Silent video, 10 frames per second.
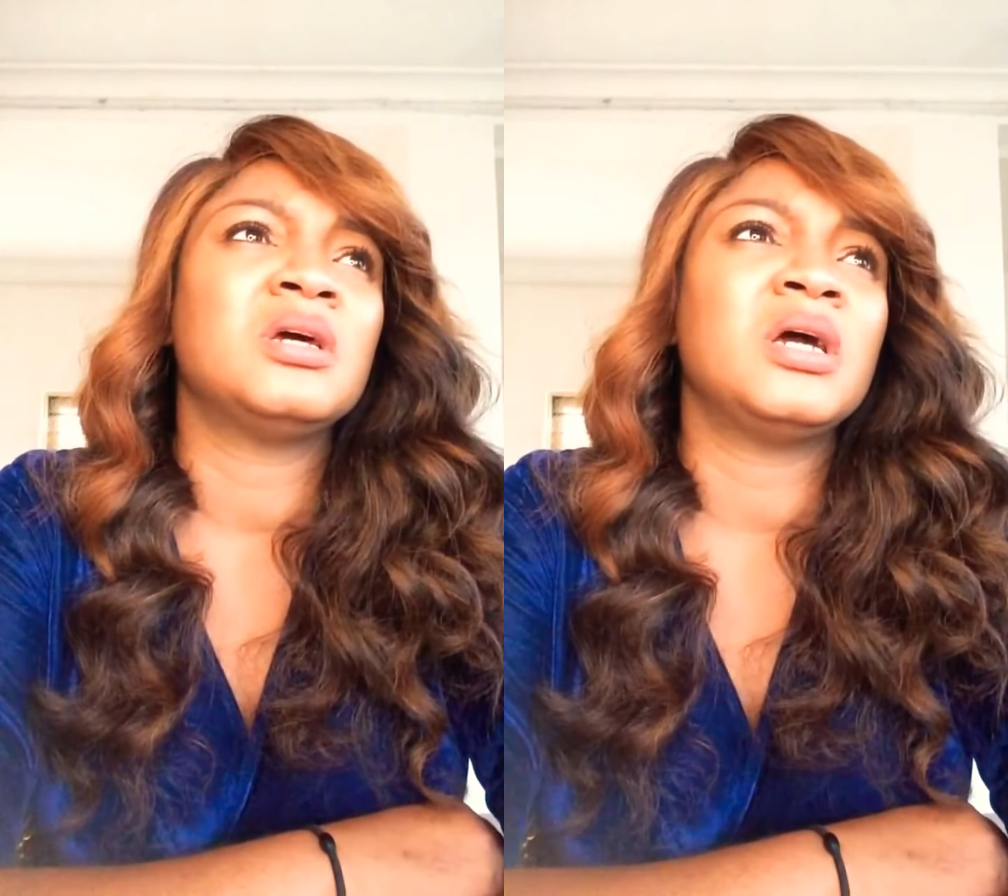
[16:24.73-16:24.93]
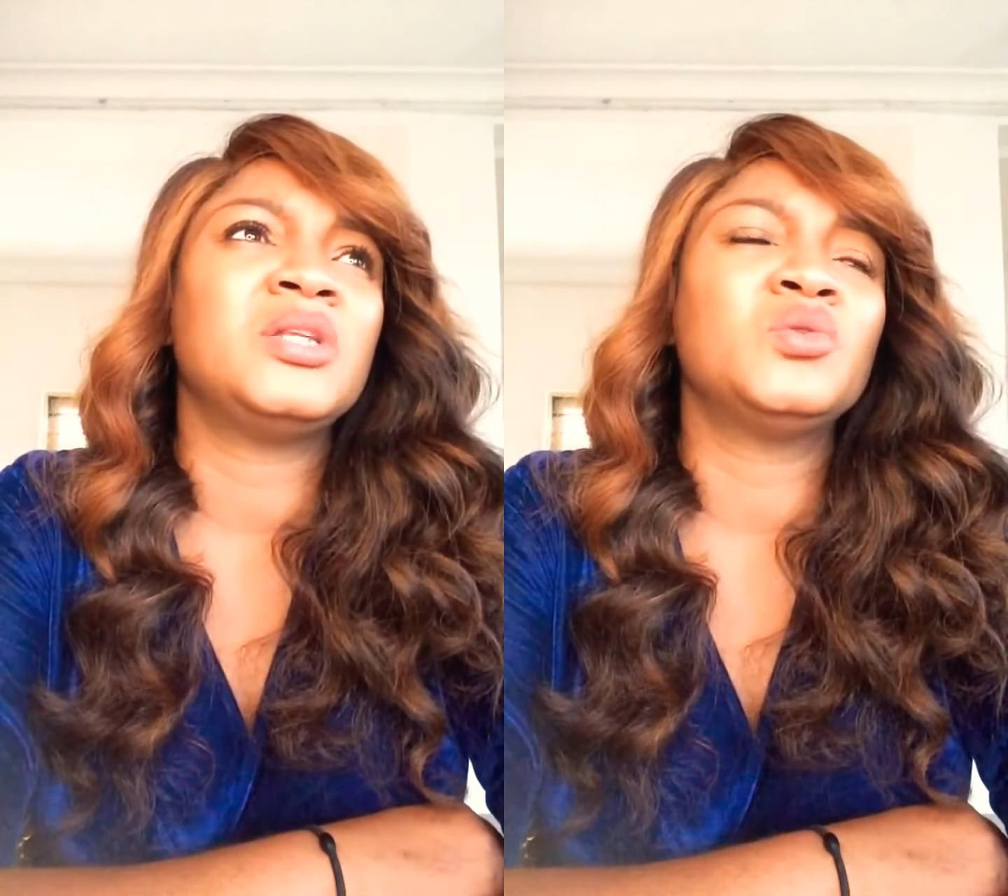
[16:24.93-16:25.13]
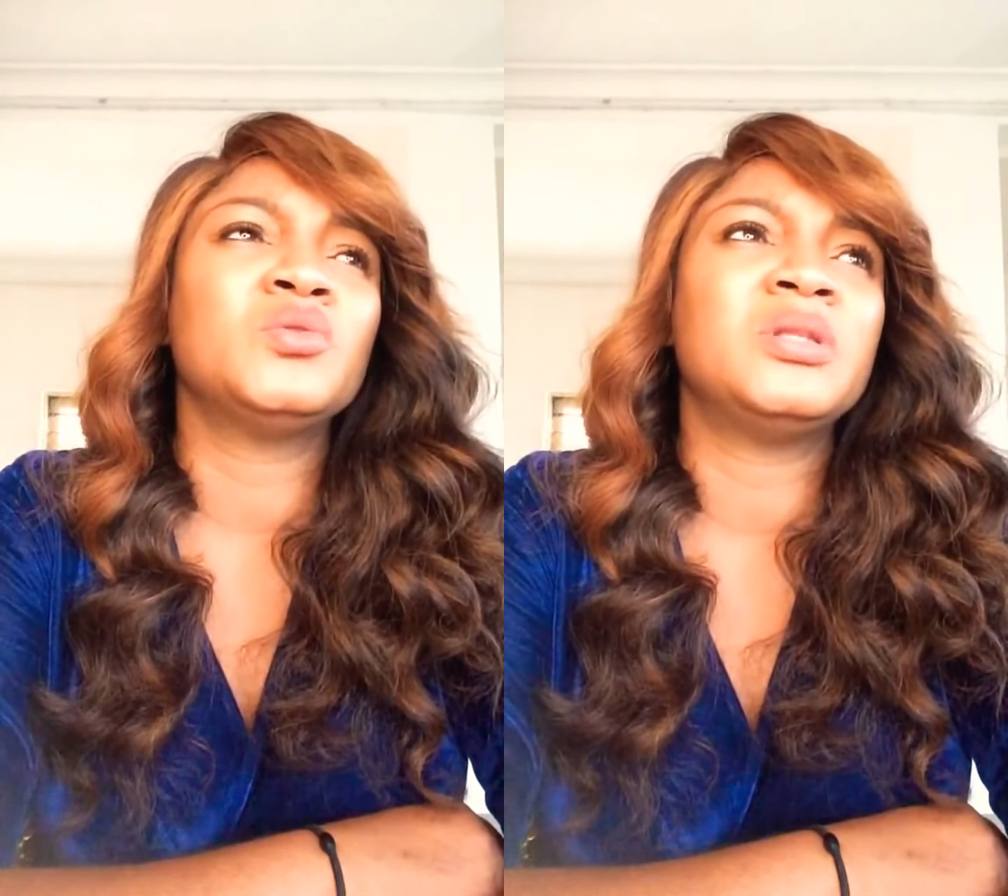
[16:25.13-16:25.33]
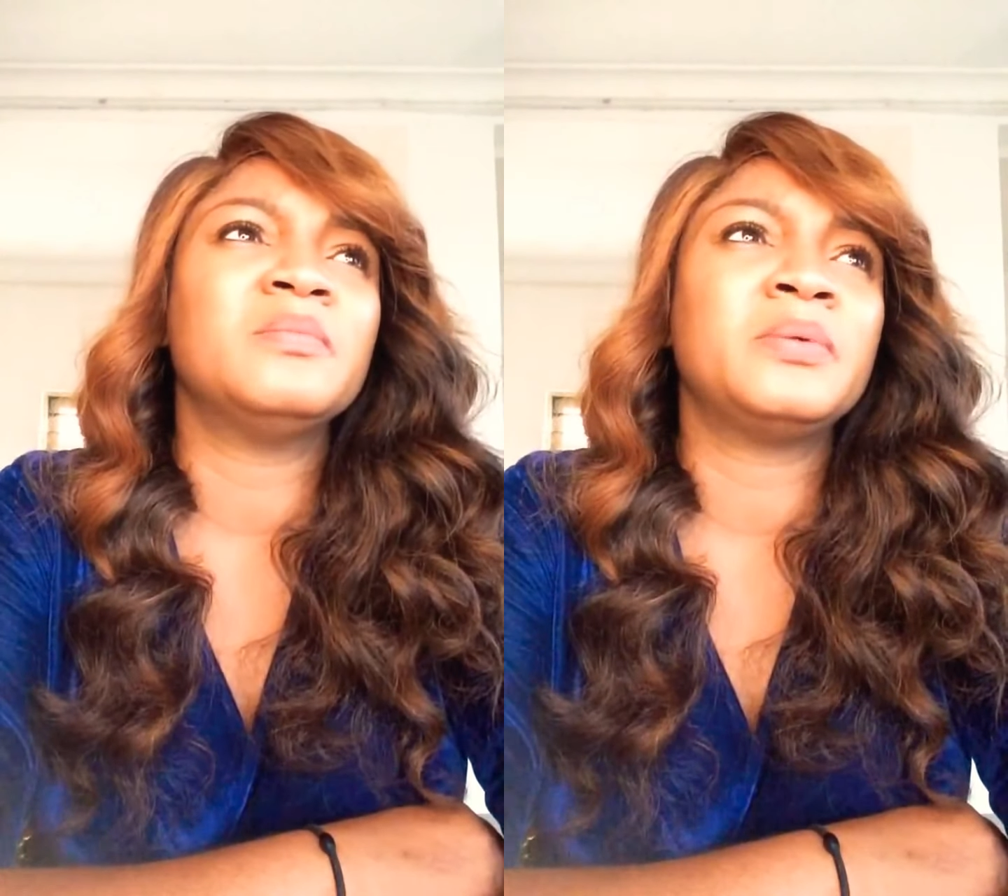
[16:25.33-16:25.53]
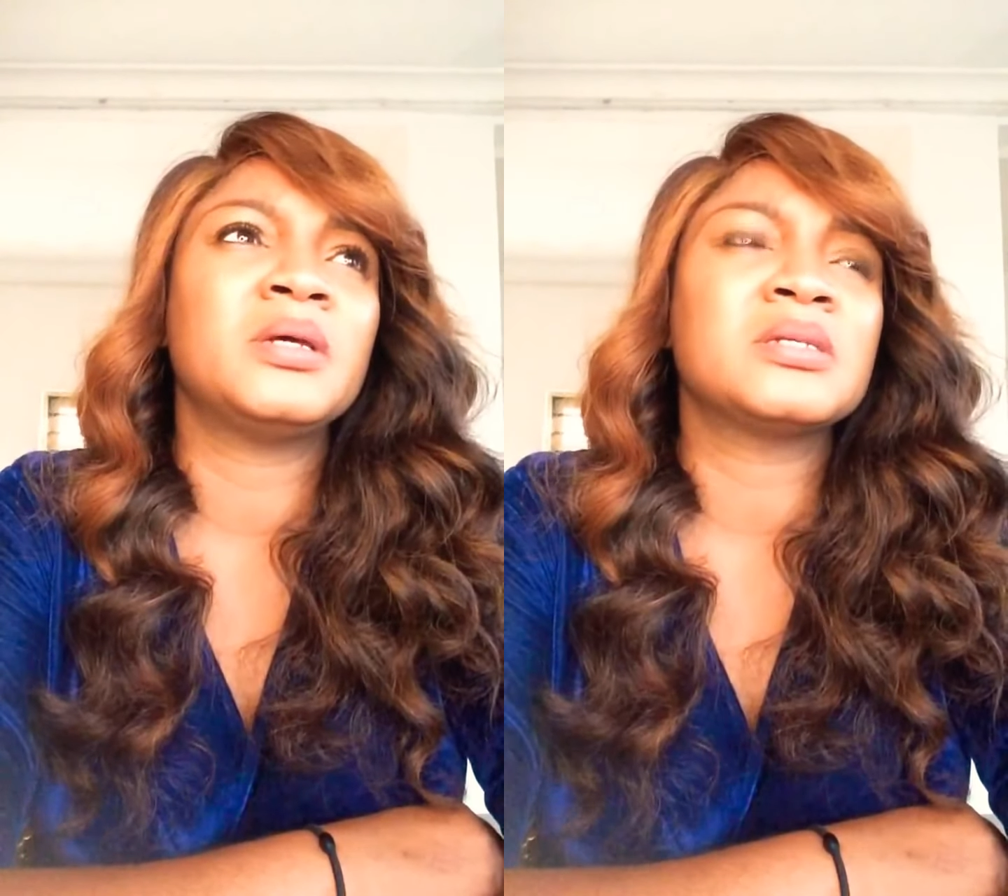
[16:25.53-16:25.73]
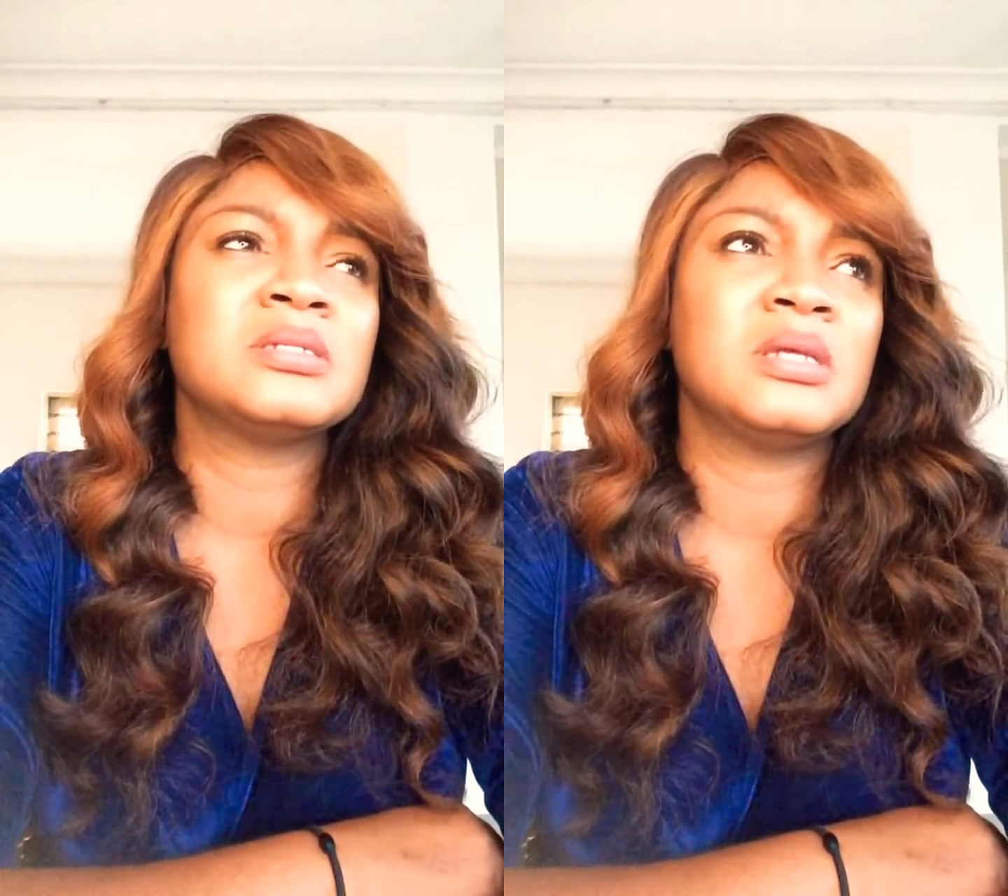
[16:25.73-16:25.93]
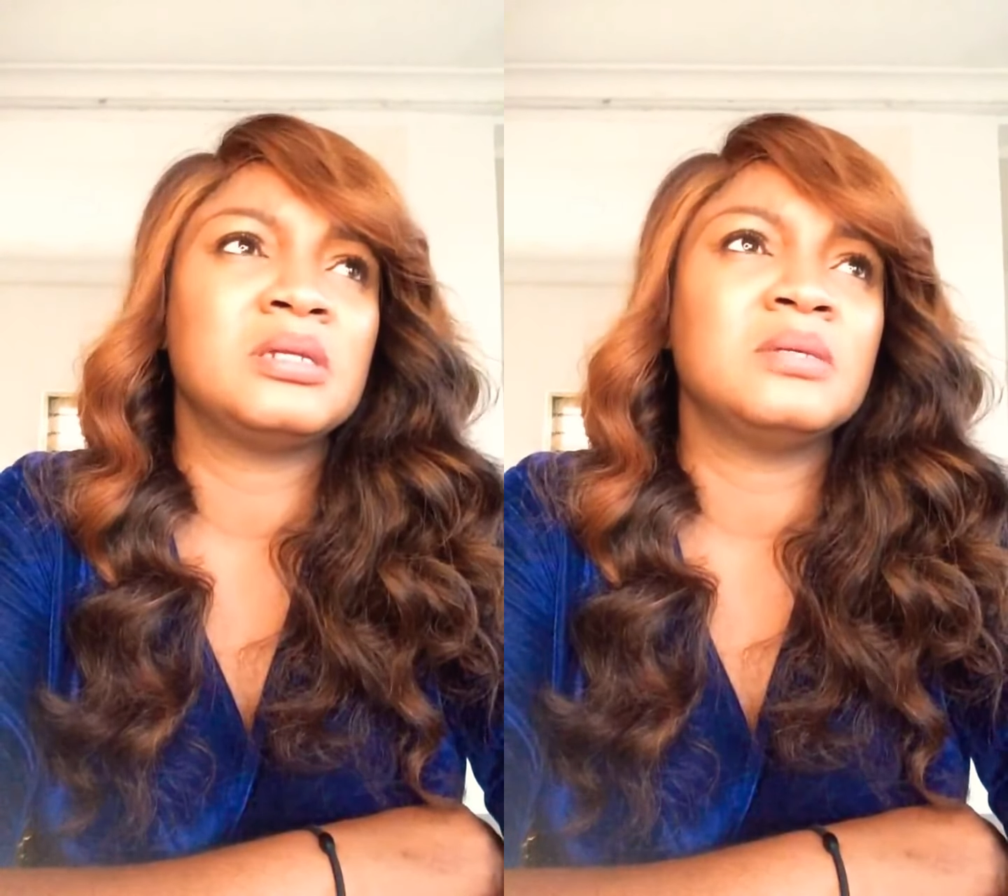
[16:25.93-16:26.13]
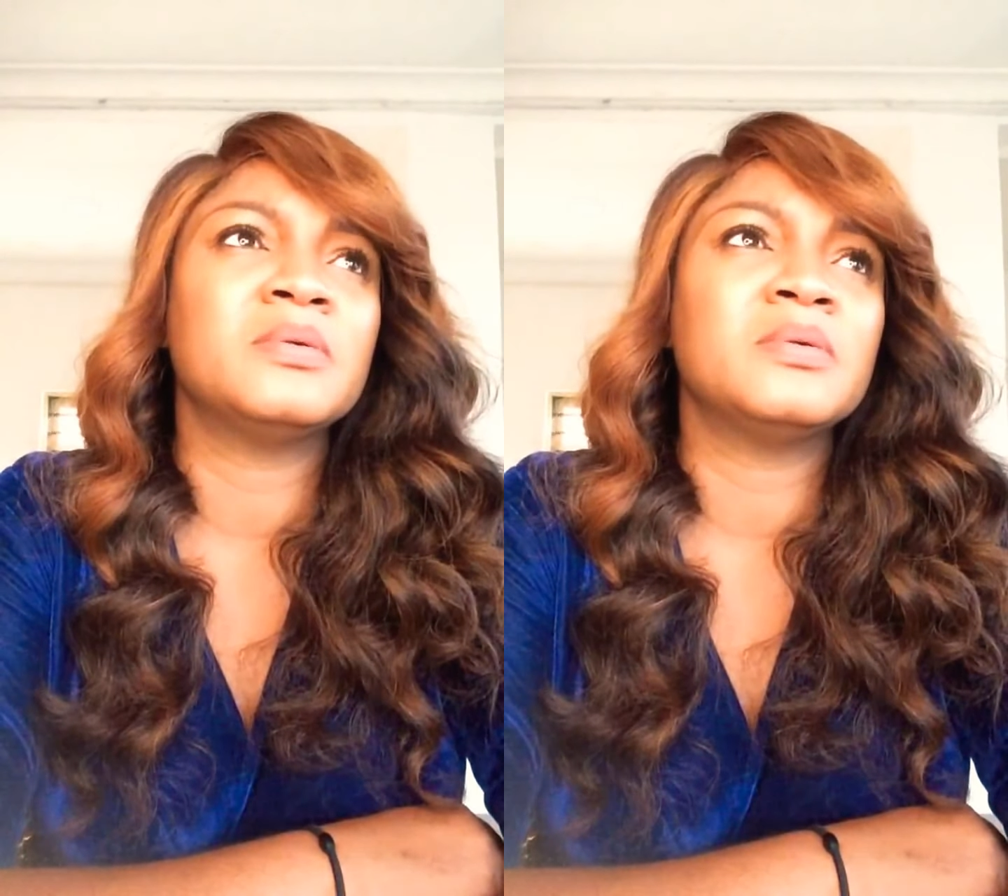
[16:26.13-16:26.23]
I don't know them personally,